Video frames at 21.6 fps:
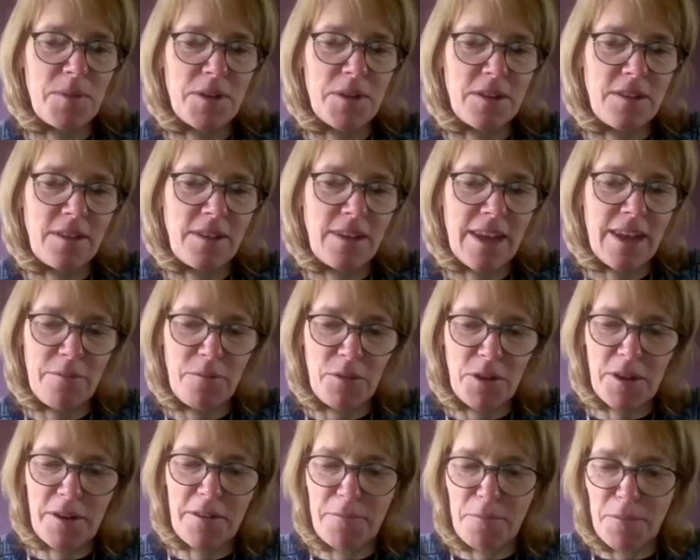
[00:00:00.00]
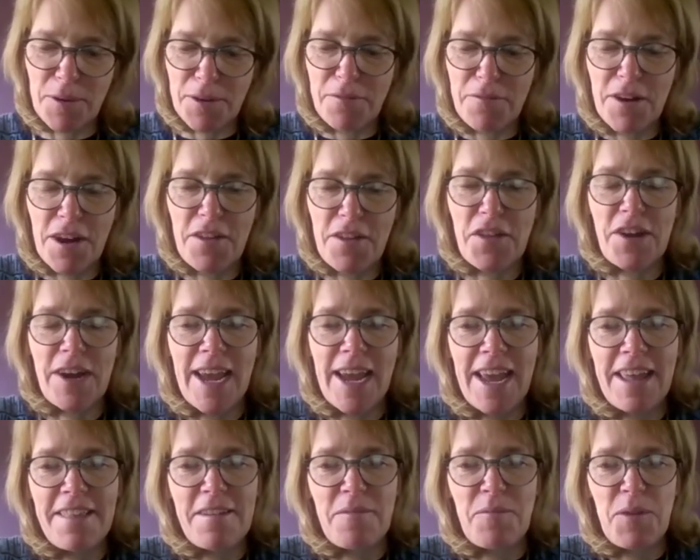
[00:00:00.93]
But yeah, we're we're further
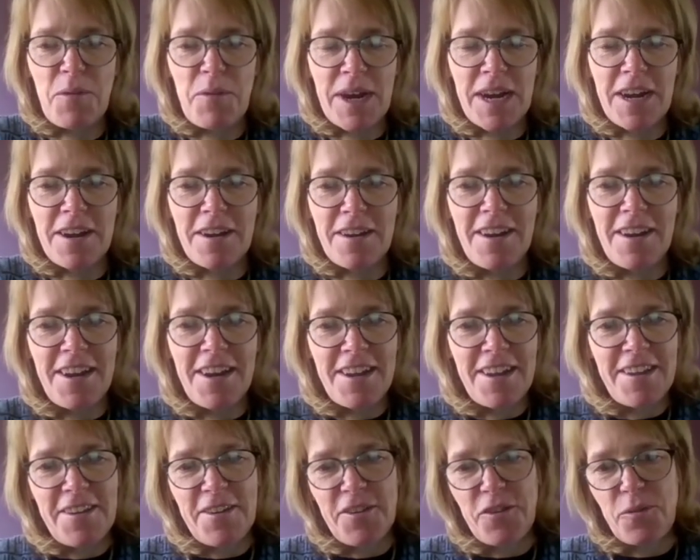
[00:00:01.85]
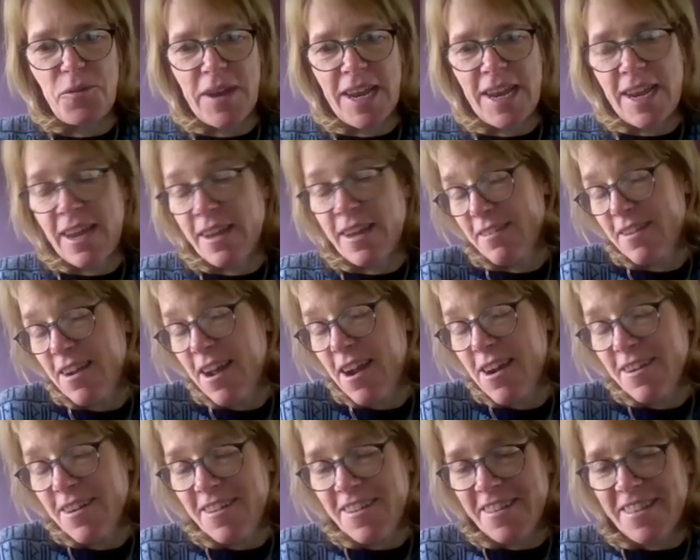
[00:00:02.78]
ahead than we were when I
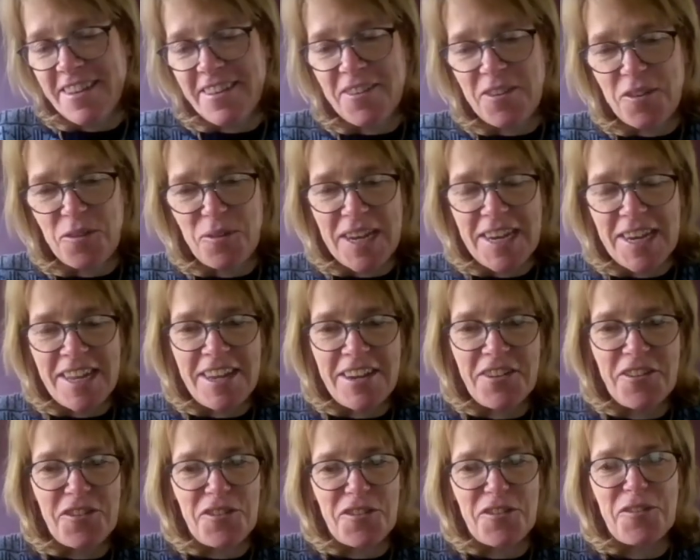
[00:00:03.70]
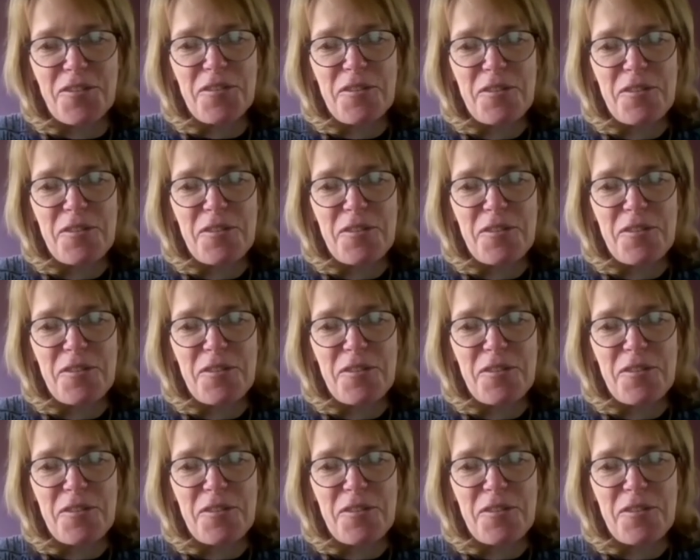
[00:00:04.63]
started this 20 years ago.